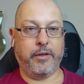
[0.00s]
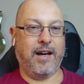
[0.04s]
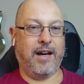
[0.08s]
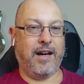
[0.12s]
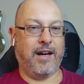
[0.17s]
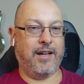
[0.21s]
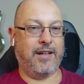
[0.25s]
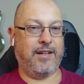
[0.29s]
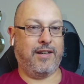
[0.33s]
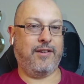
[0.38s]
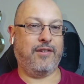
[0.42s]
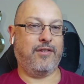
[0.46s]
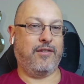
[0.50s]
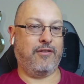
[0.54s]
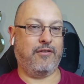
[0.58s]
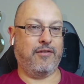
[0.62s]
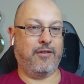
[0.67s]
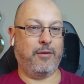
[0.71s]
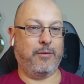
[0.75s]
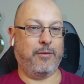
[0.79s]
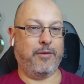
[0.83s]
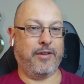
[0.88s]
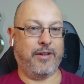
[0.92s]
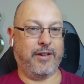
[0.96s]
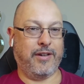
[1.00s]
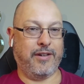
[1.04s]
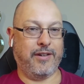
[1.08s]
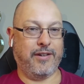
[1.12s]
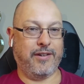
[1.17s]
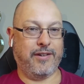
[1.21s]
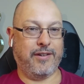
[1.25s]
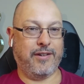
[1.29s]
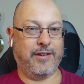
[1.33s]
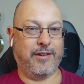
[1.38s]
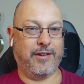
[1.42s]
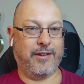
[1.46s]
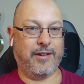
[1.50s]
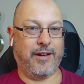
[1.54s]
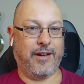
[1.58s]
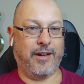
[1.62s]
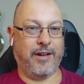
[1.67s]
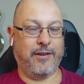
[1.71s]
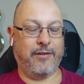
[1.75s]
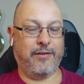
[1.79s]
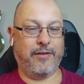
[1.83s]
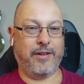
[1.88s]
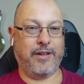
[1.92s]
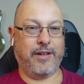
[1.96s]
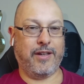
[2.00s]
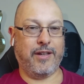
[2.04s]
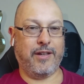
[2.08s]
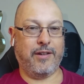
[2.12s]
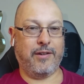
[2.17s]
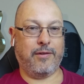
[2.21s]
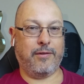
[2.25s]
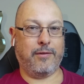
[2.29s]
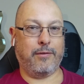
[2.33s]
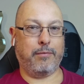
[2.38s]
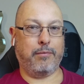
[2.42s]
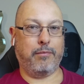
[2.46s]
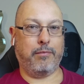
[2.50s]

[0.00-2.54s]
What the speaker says: I disagree with that. I think it's